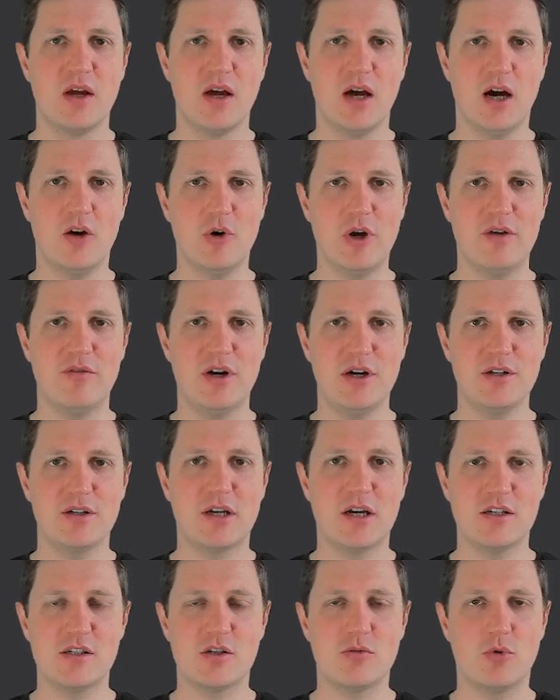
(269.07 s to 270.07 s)
However, in
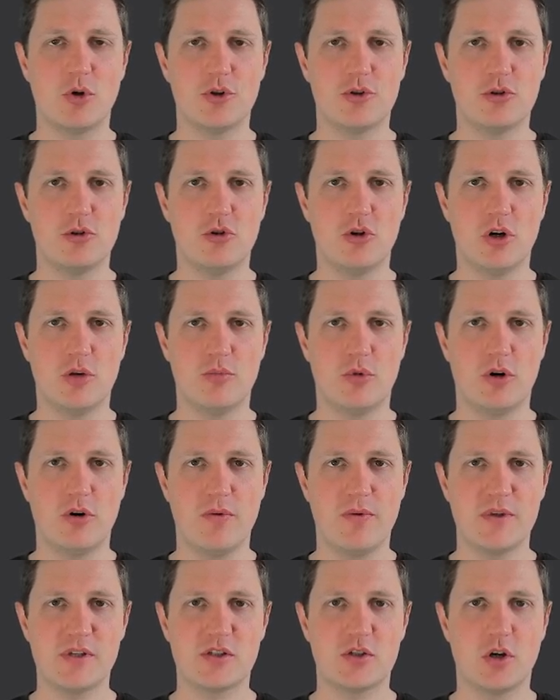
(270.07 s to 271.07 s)
case you want to learn more
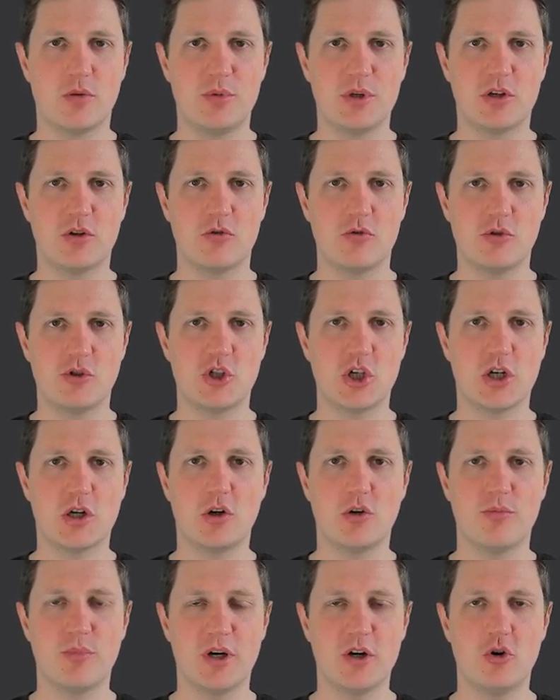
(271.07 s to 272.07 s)
on this topic, you could check
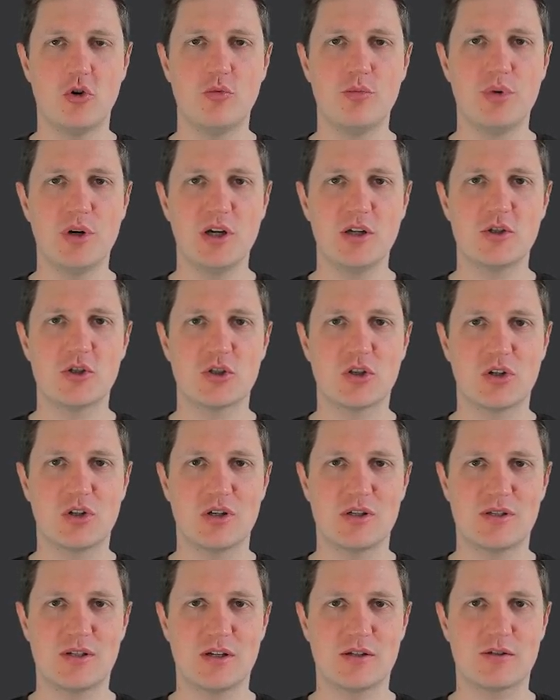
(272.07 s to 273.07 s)
out my homepage,
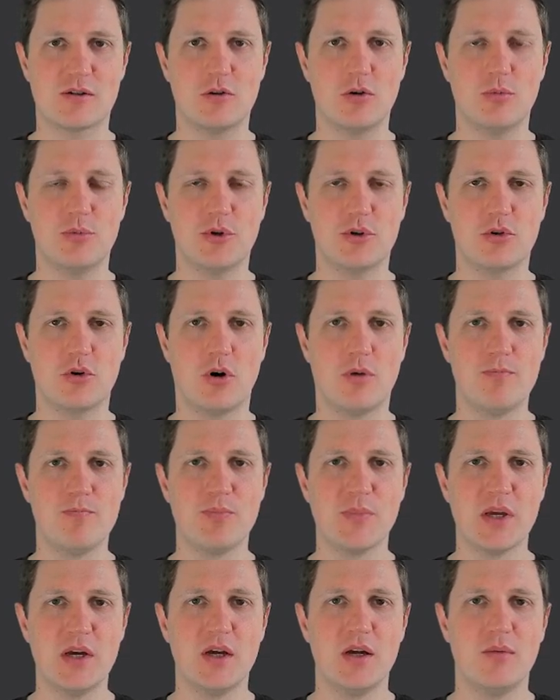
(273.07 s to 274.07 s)
statistics globe dot
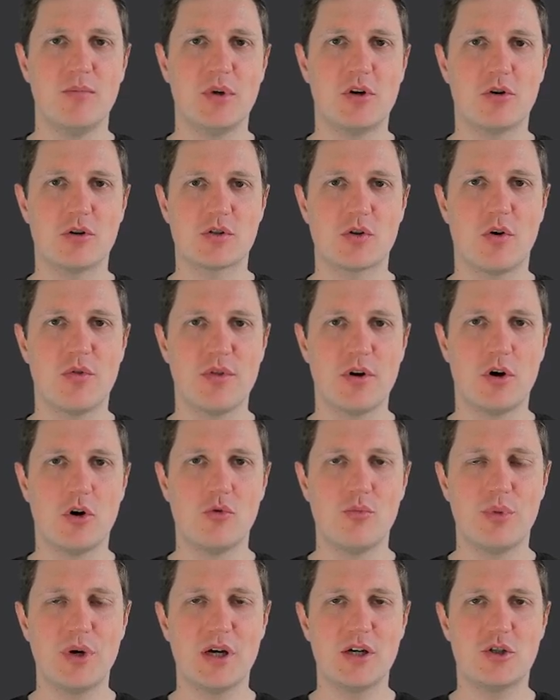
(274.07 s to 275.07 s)
com, because on the
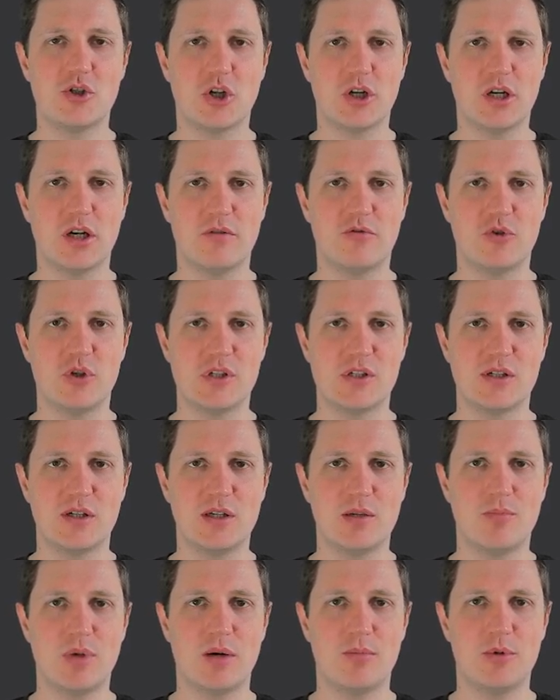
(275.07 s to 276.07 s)
homepage I have
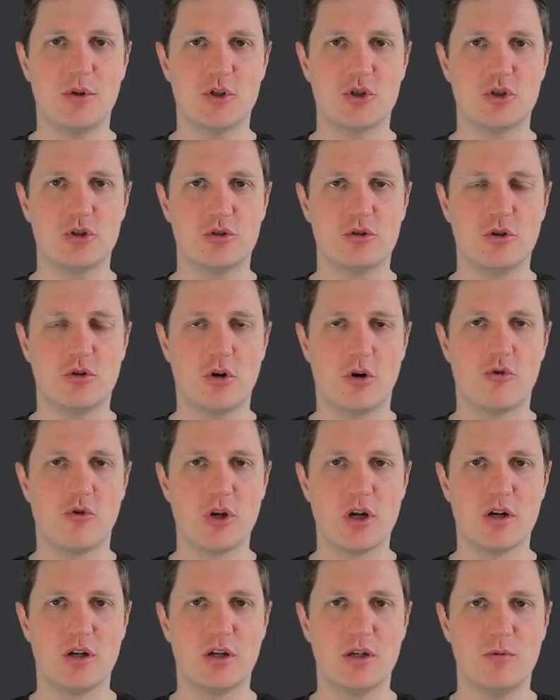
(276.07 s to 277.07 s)
recently published a
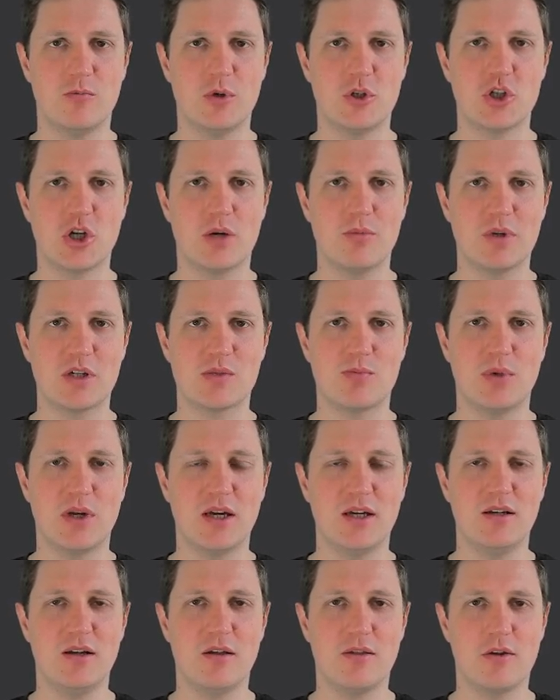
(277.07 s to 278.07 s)
tutorial in which I'm
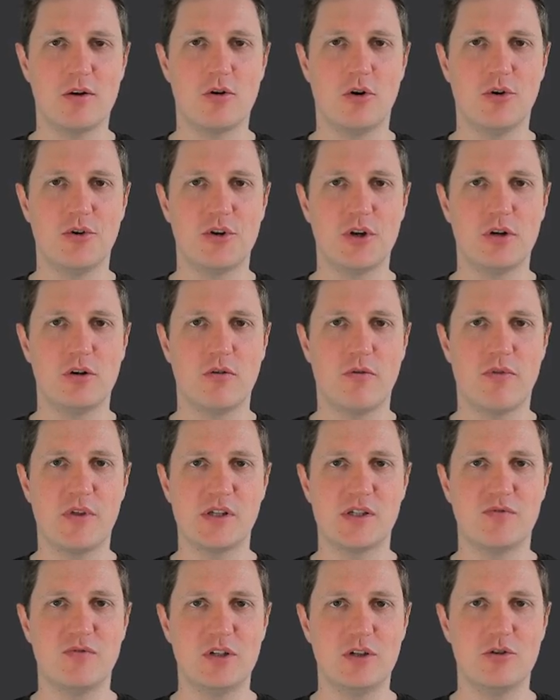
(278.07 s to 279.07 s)
explaining the content of
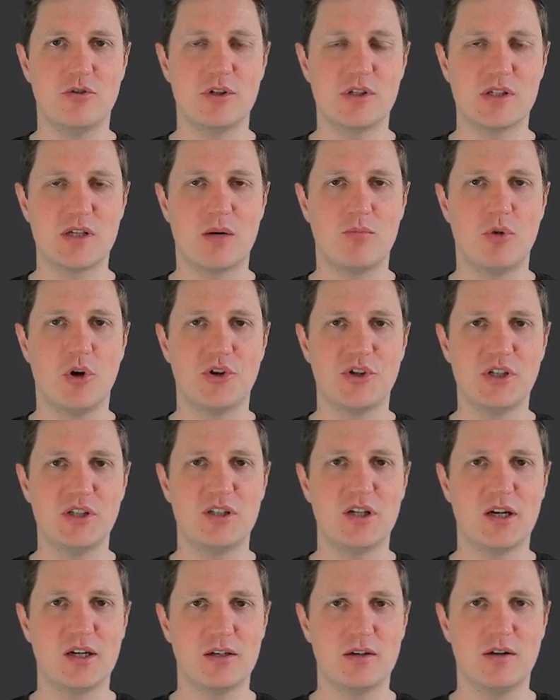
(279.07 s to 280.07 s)
this video in some more
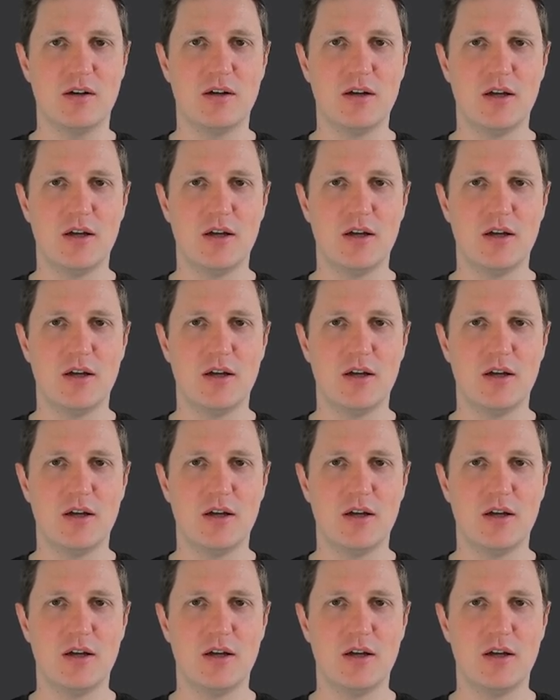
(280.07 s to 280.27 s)
detail.